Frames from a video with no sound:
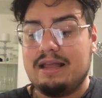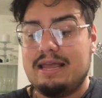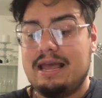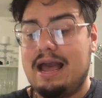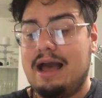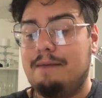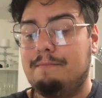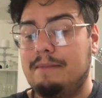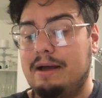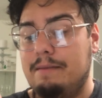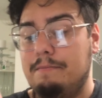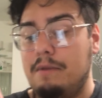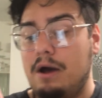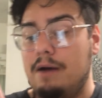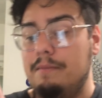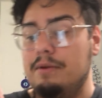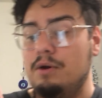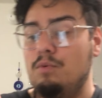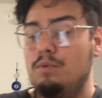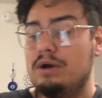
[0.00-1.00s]
yeah, my
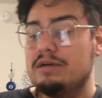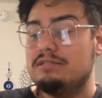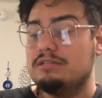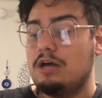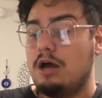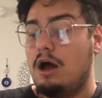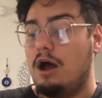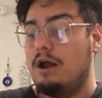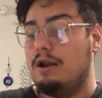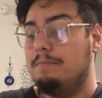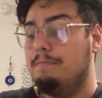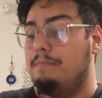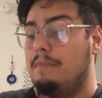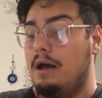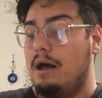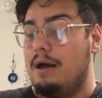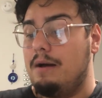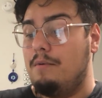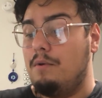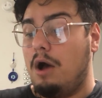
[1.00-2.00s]
mama was on
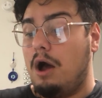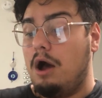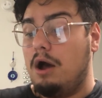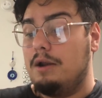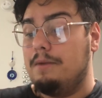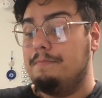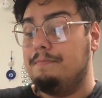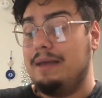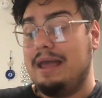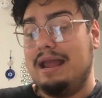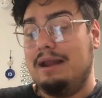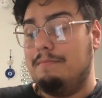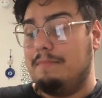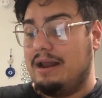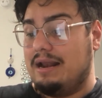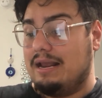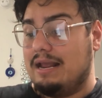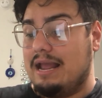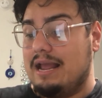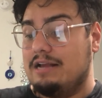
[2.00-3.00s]
pain
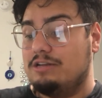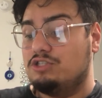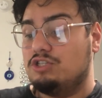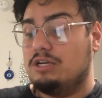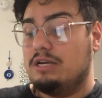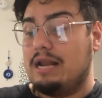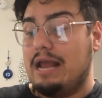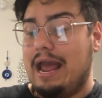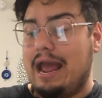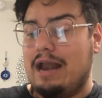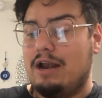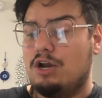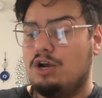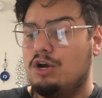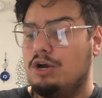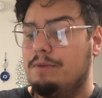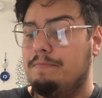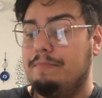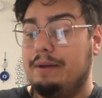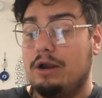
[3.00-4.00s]
medication and
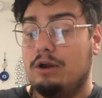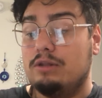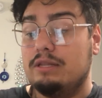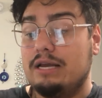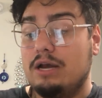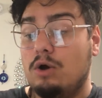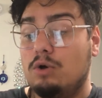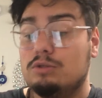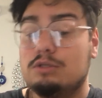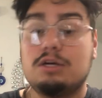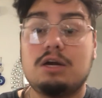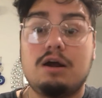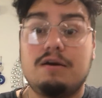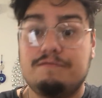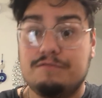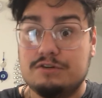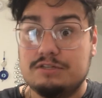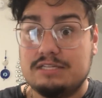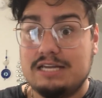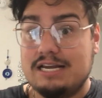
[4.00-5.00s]
could barely hold a
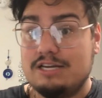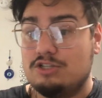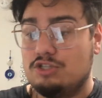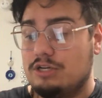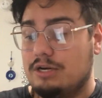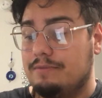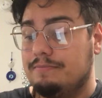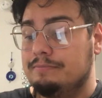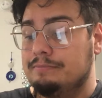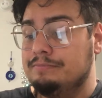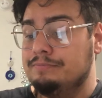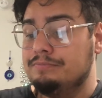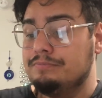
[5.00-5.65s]
conversation